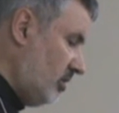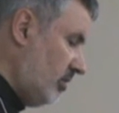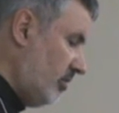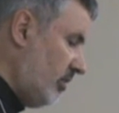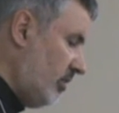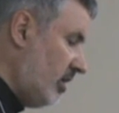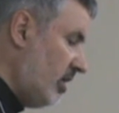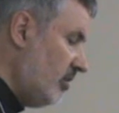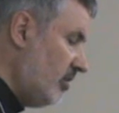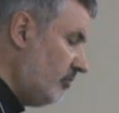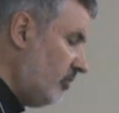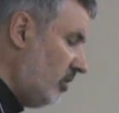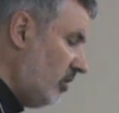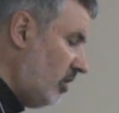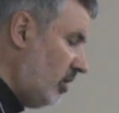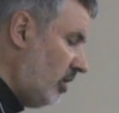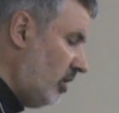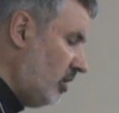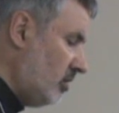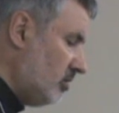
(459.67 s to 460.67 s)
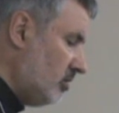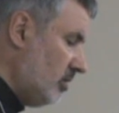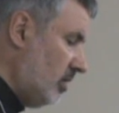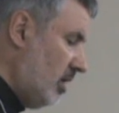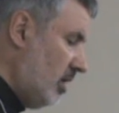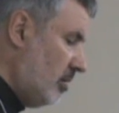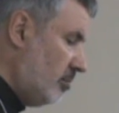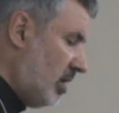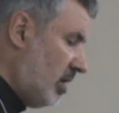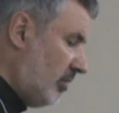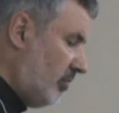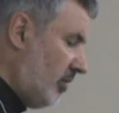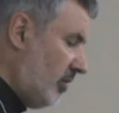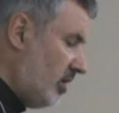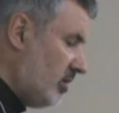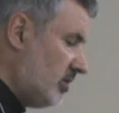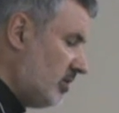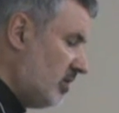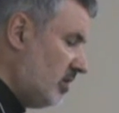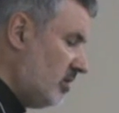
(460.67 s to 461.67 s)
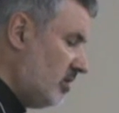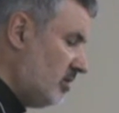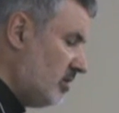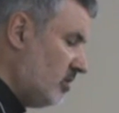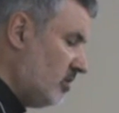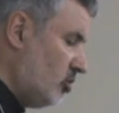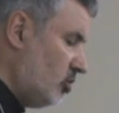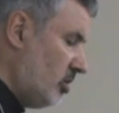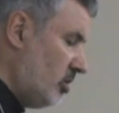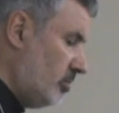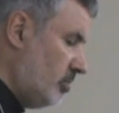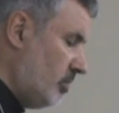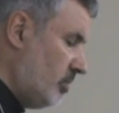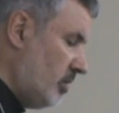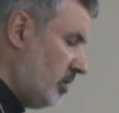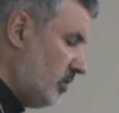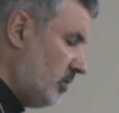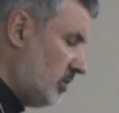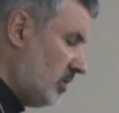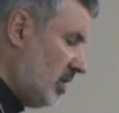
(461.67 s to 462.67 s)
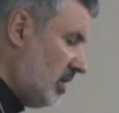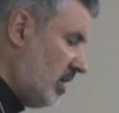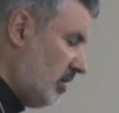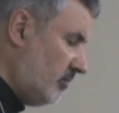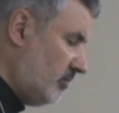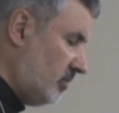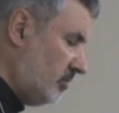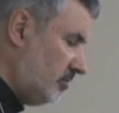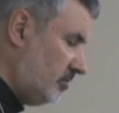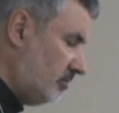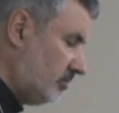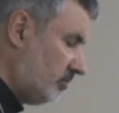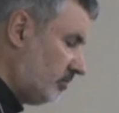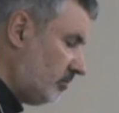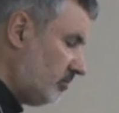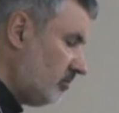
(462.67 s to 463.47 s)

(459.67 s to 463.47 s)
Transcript: They live on earth, but their citizenship is in heaven.